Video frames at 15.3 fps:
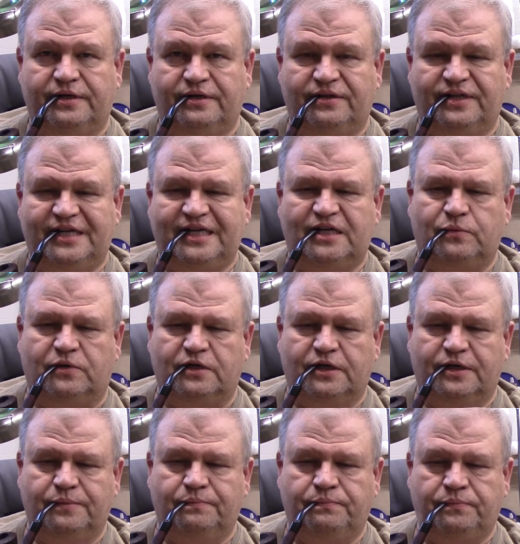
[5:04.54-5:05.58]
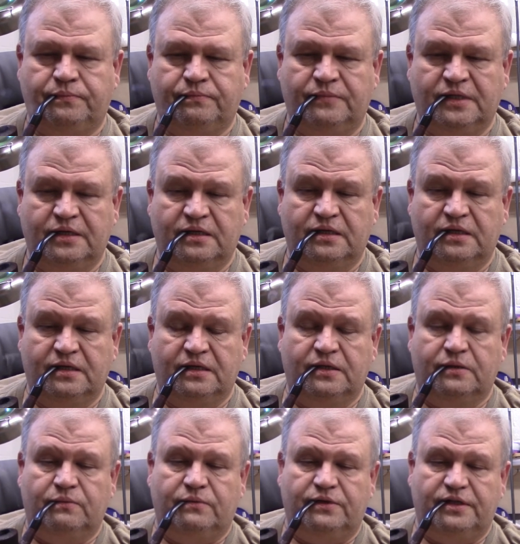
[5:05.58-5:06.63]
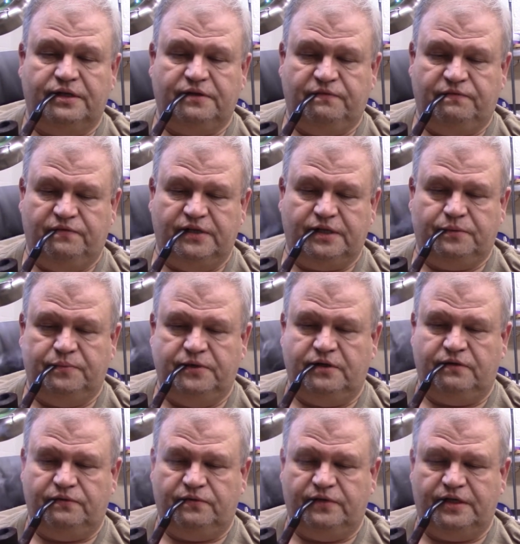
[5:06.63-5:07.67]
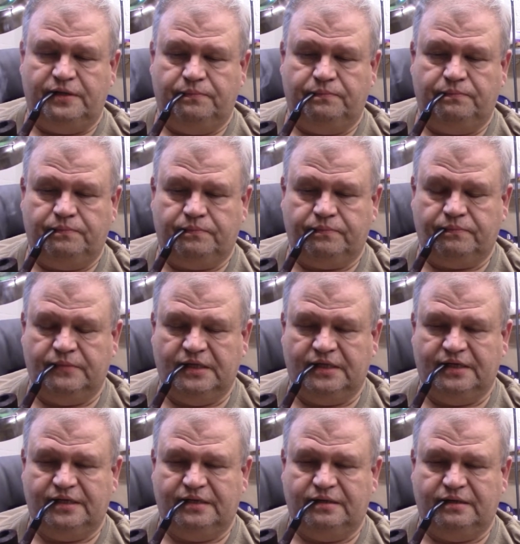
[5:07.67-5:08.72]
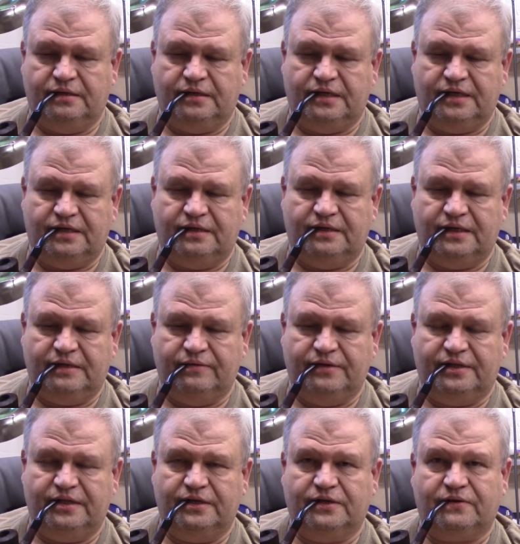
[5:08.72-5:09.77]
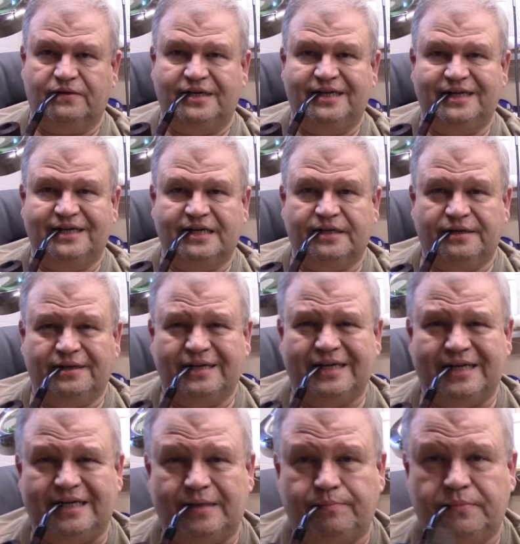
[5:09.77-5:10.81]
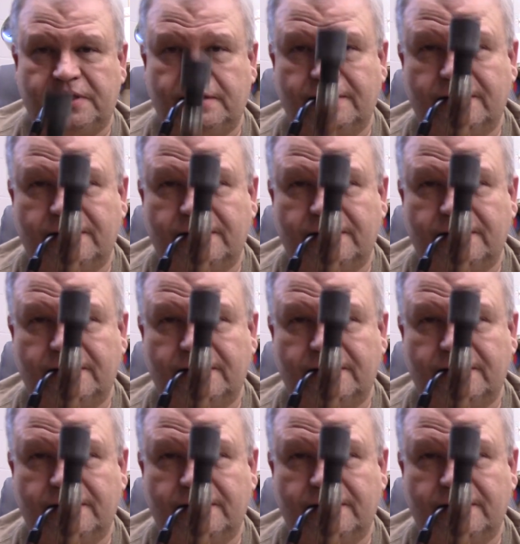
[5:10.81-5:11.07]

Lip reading: to do the handwork. well, this fits beautifully, and everything's great, except